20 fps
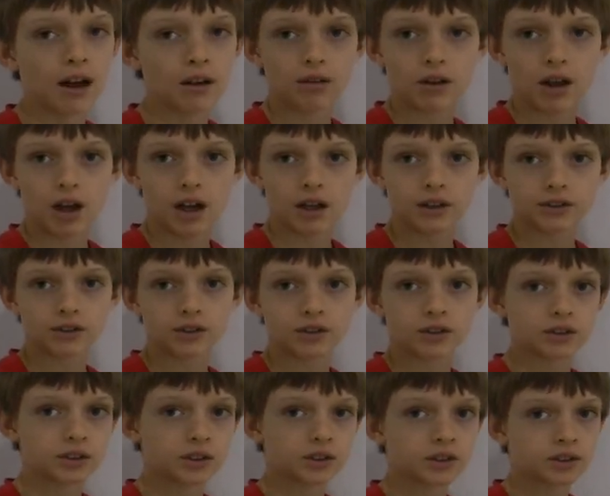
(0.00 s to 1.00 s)

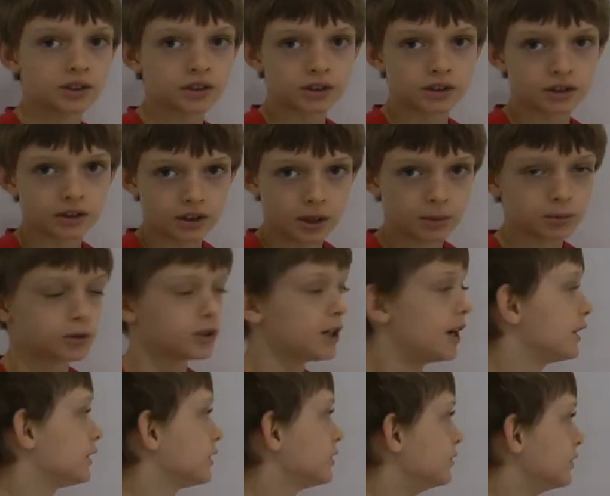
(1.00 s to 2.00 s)
last
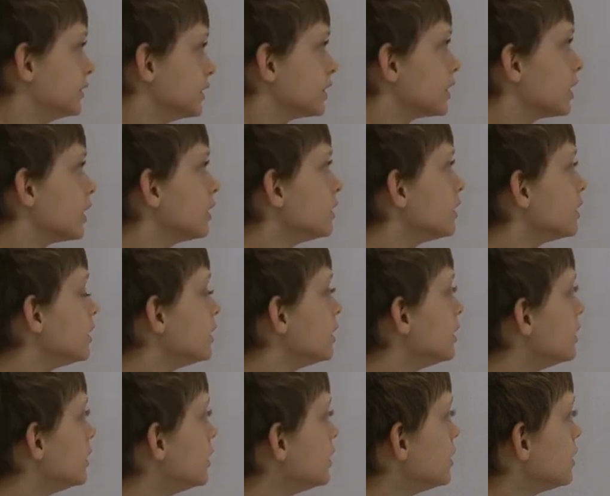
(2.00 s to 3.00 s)
subtraction video,
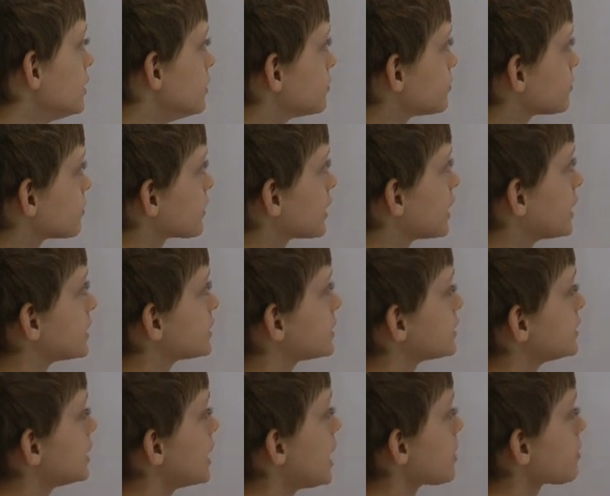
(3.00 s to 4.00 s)

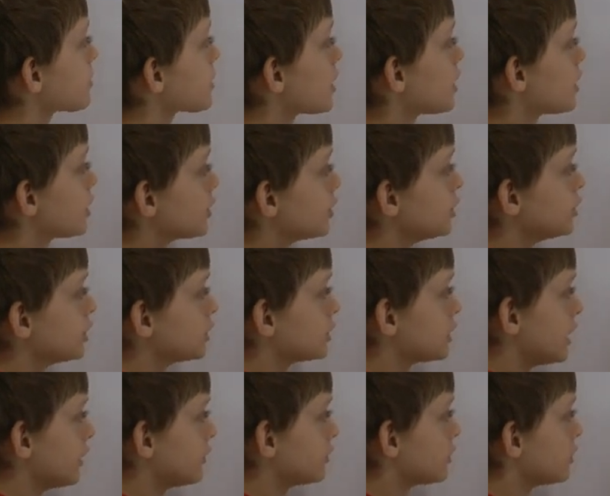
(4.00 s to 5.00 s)
except you
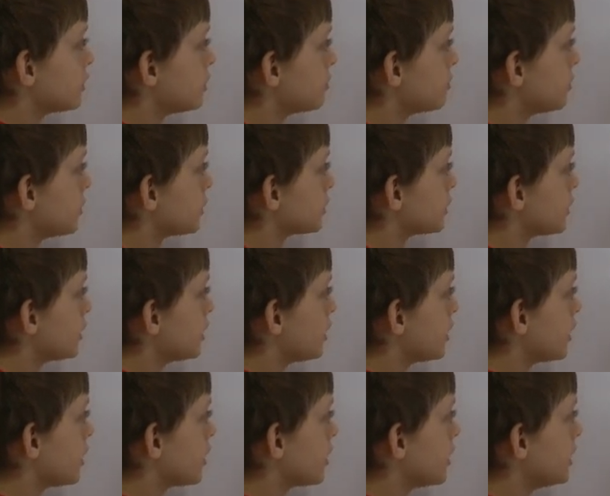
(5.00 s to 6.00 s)
just have to put
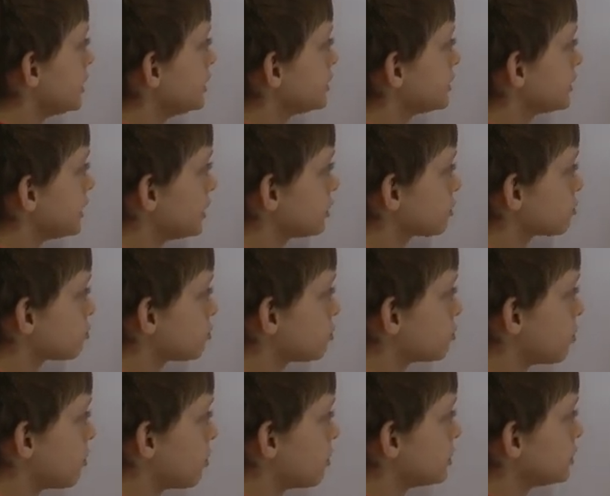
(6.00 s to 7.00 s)
this decimal
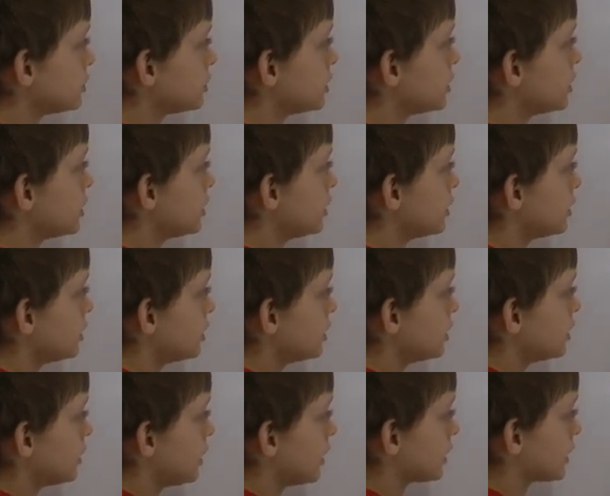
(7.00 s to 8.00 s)
point
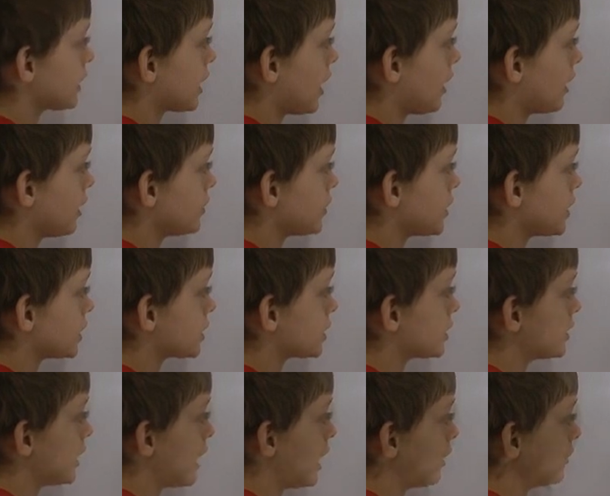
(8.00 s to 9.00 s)
and carry
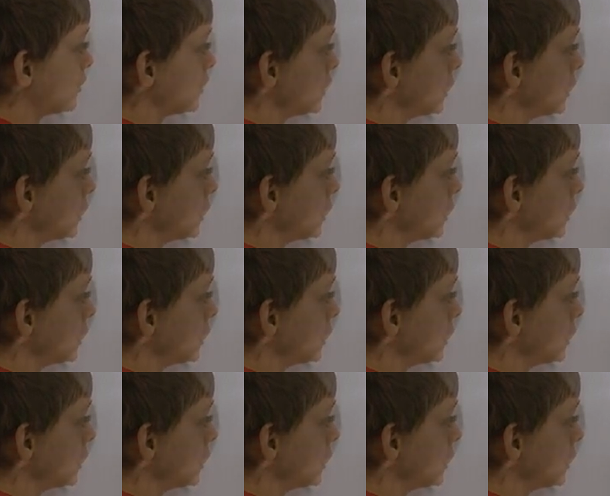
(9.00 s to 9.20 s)
it down